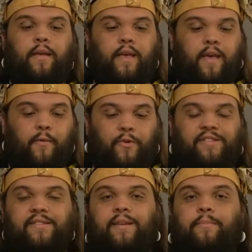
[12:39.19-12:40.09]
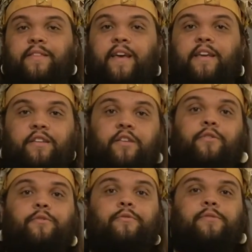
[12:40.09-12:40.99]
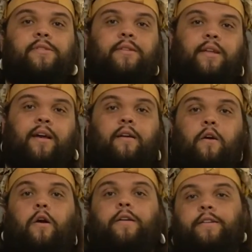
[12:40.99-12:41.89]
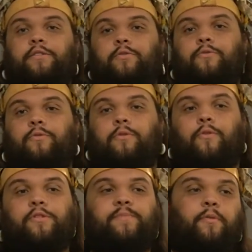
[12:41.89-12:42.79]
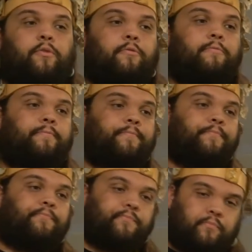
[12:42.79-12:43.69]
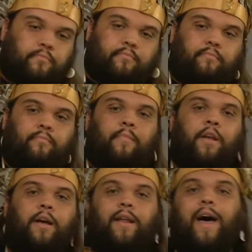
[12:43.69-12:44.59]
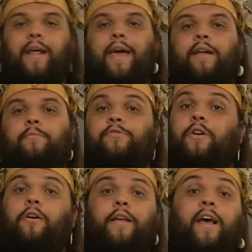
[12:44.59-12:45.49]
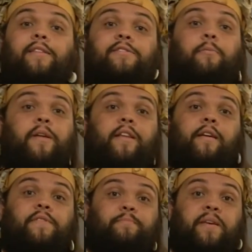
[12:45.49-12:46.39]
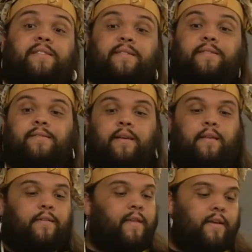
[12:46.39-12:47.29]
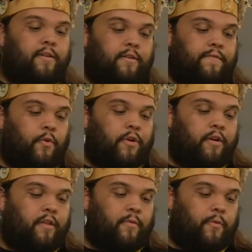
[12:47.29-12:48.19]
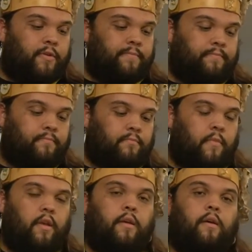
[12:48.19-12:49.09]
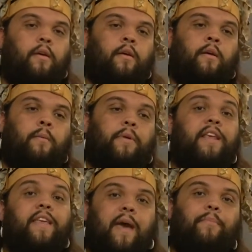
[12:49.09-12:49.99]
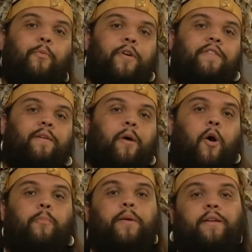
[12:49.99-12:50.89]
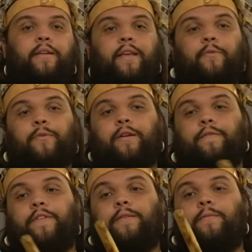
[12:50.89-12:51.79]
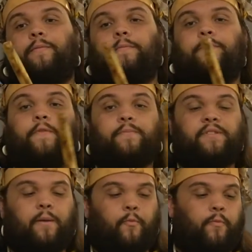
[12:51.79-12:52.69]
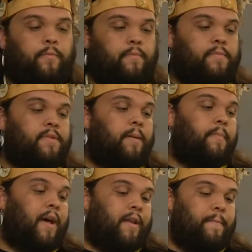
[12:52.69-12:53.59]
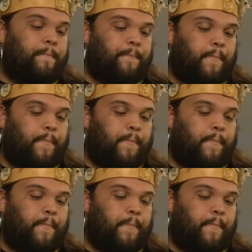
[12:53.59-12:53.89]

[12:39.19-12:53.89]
It wasn't something they could use, like a gardening tool or a spoon. A lot of animals already had so many of his pieces that they couldn't afford another one. But he kept it with them, hoping to get rid of it from somebody.